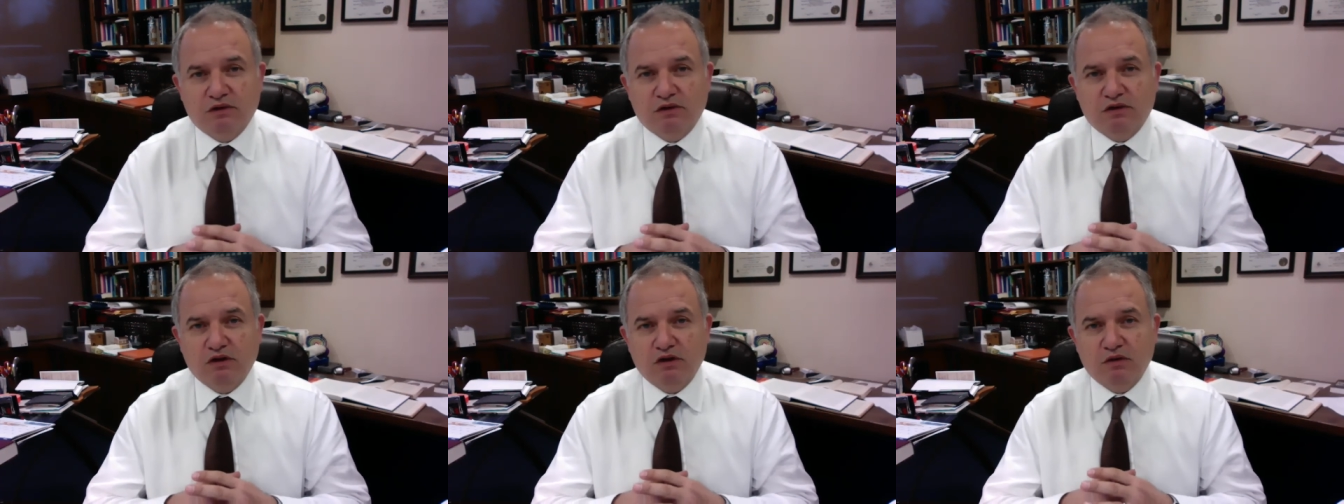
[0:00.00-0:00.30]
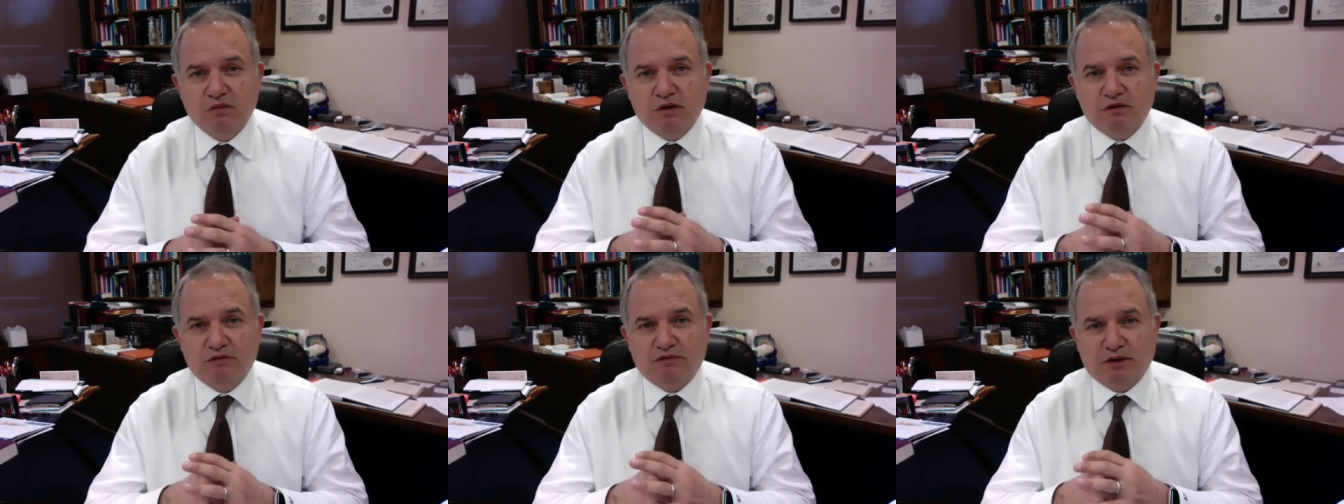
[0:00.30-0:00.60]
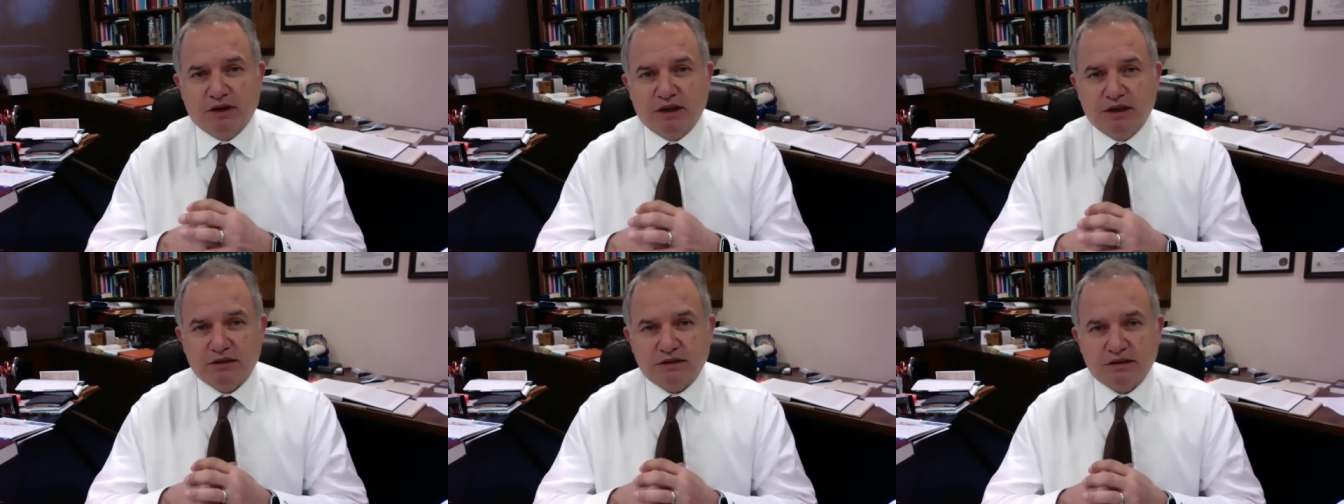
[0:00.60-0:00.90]
human
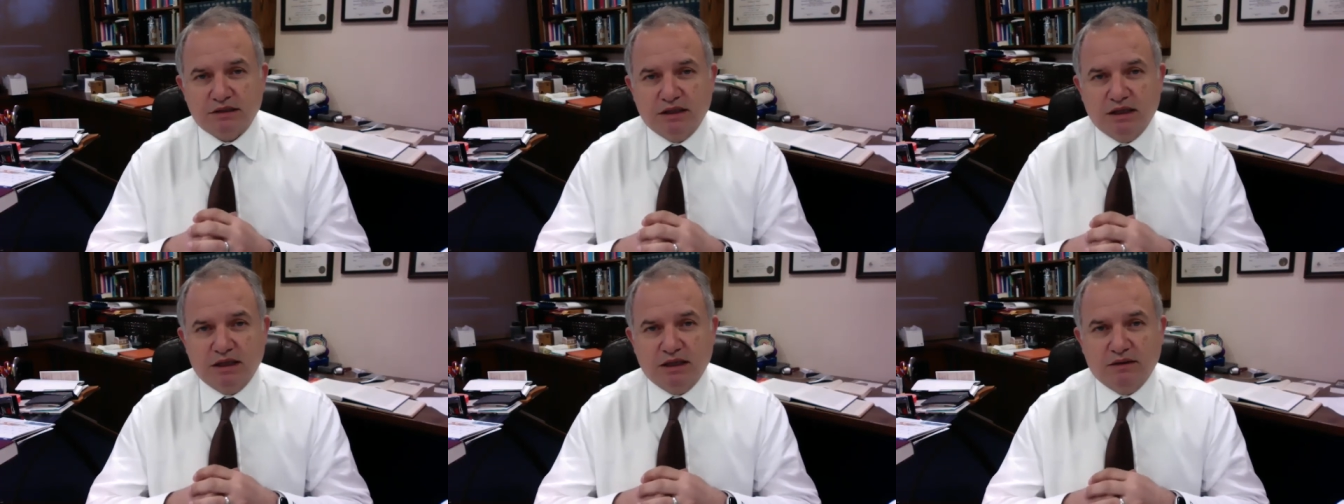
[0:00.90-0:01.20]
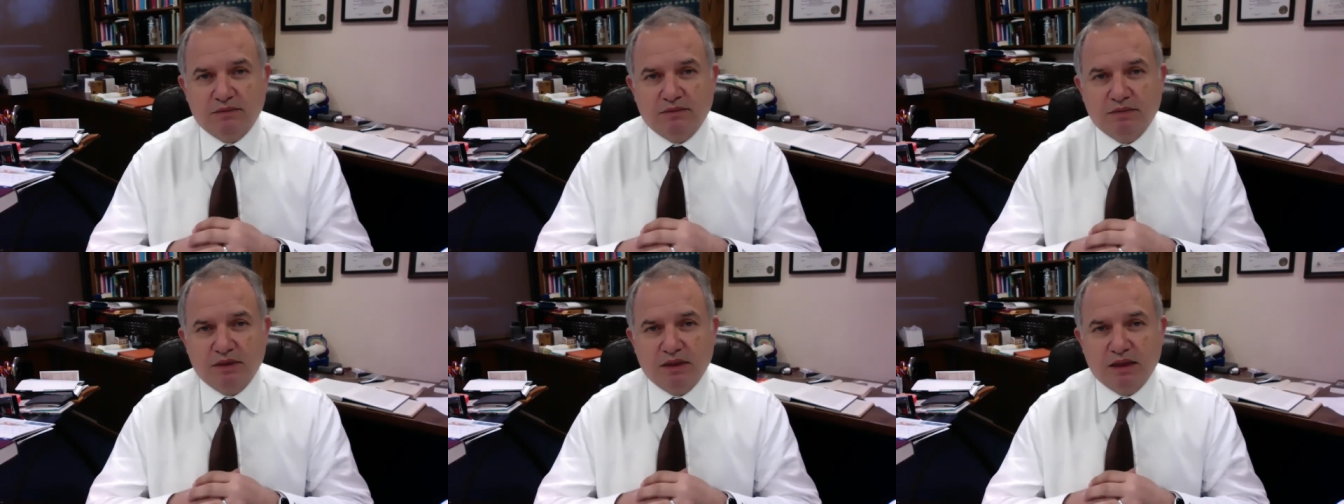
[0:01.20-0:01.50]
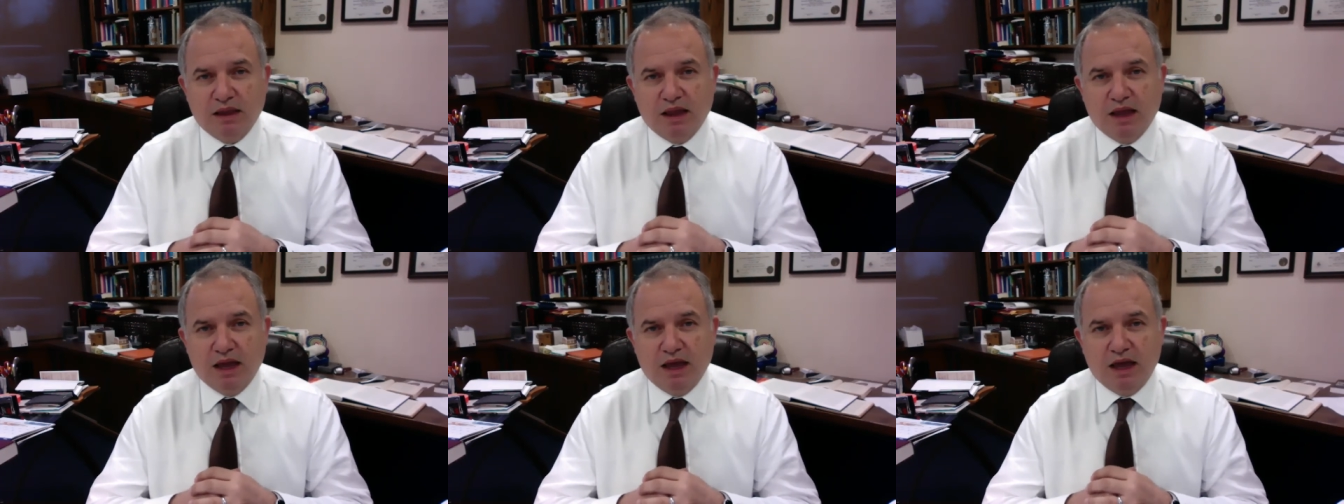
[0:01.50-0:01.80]
frailty
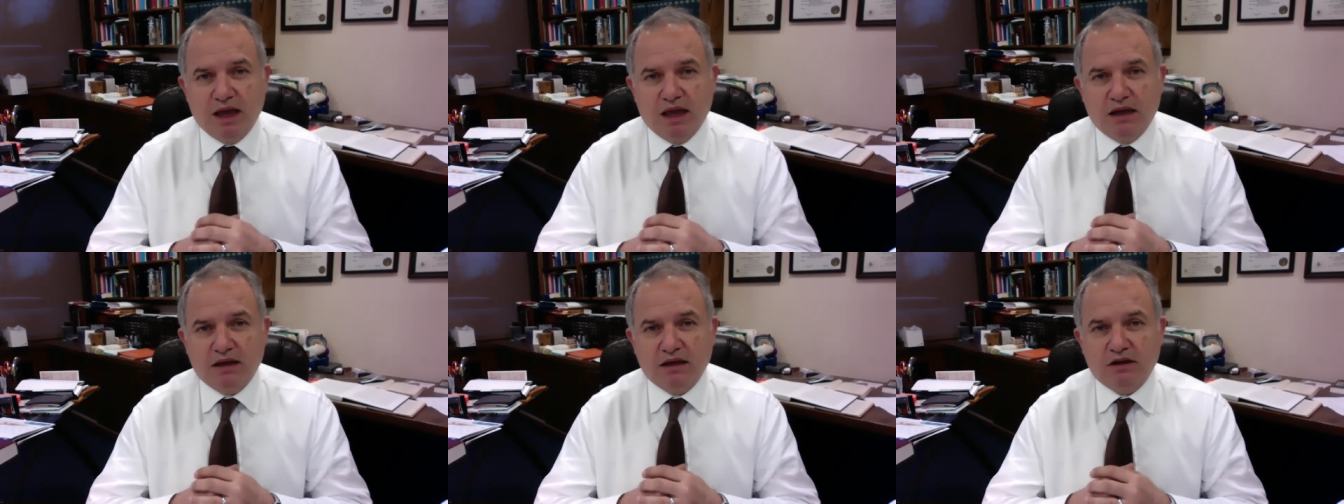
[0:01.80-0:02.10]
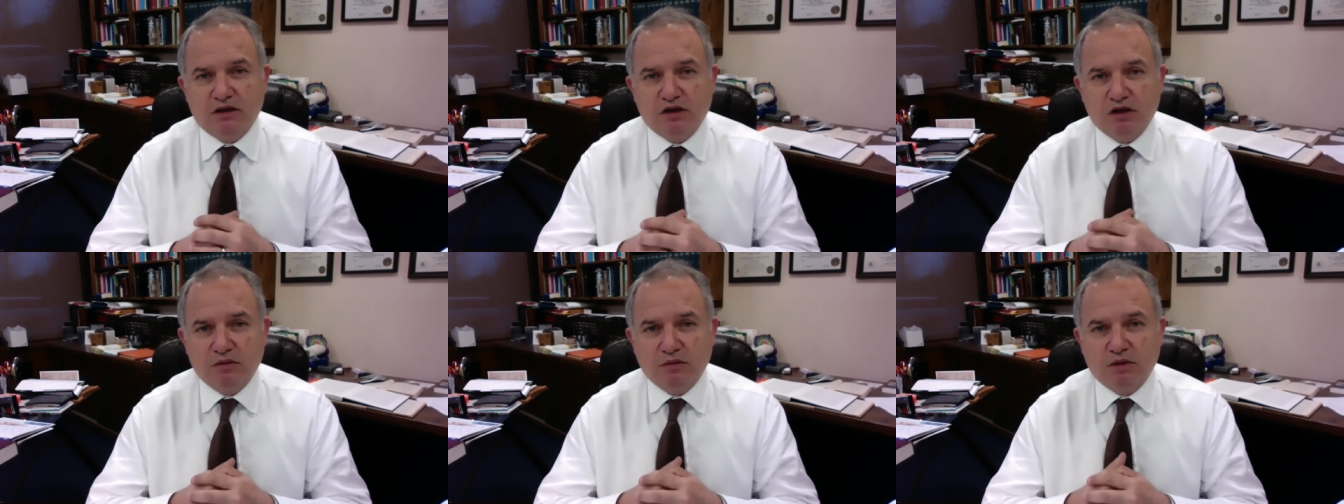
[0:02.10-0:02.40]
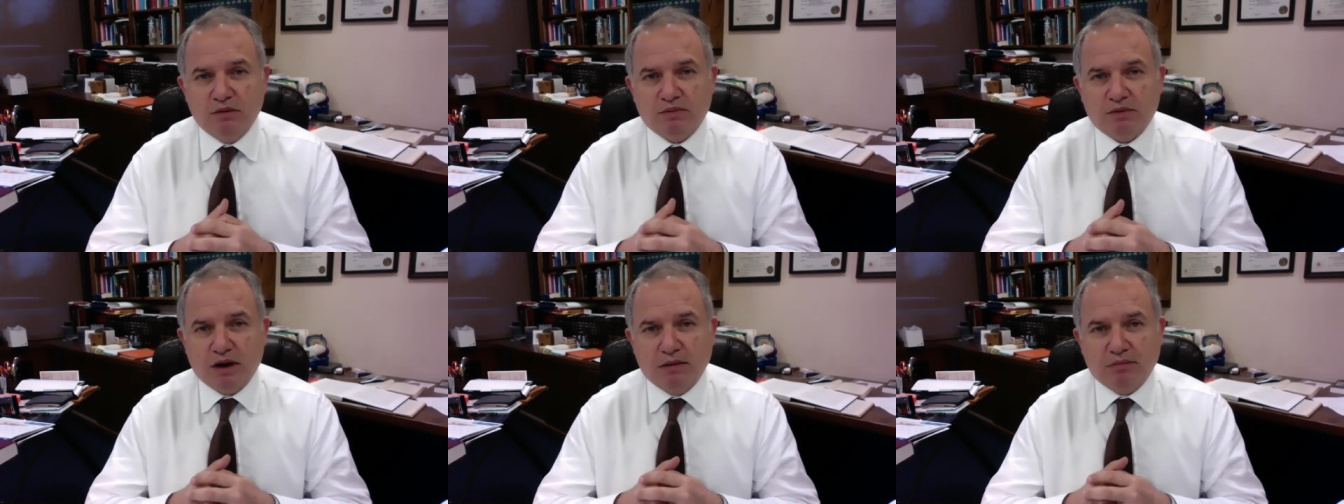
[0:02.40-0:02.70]
and human
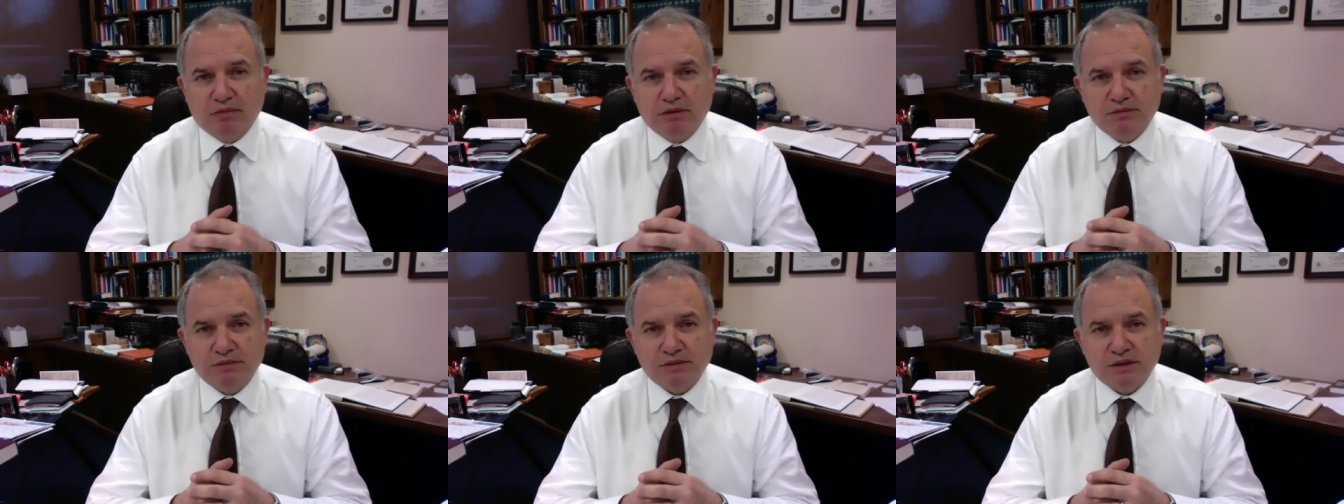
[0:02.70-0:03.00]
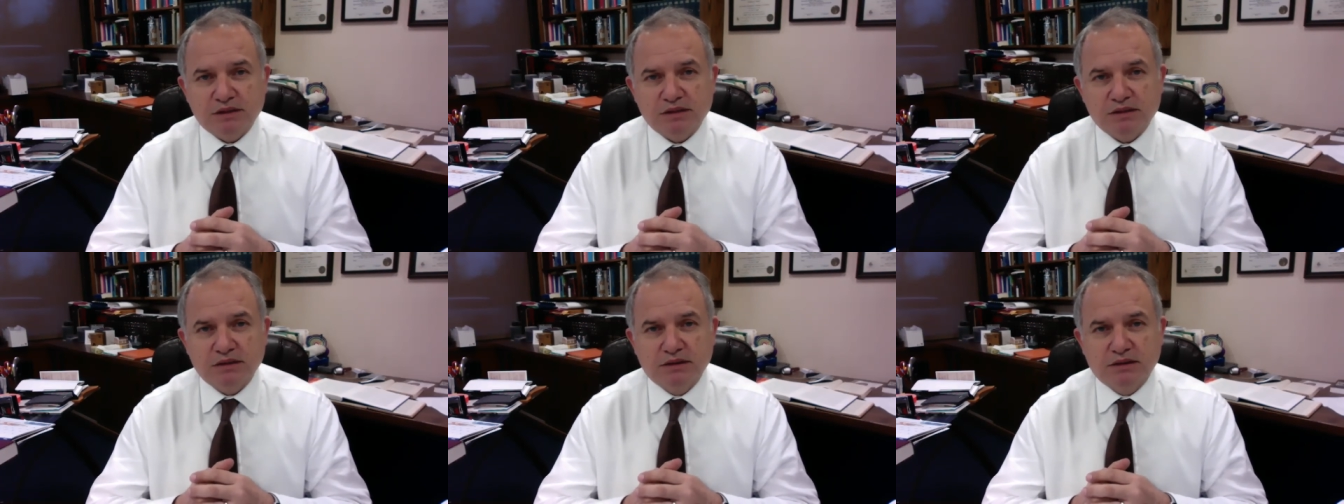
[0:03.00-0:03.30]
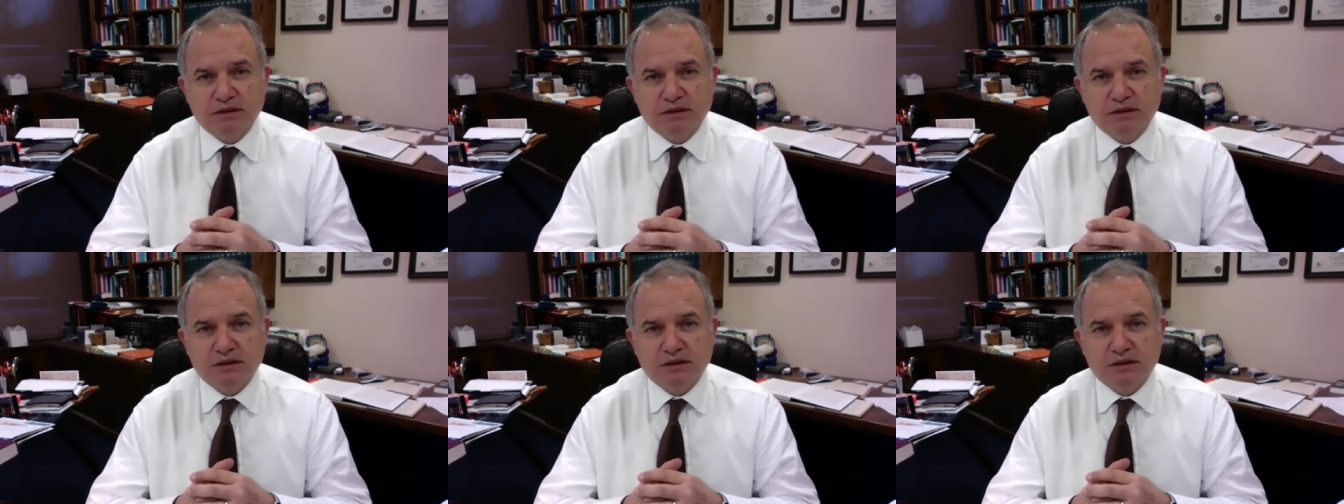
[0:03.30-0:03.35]
problems.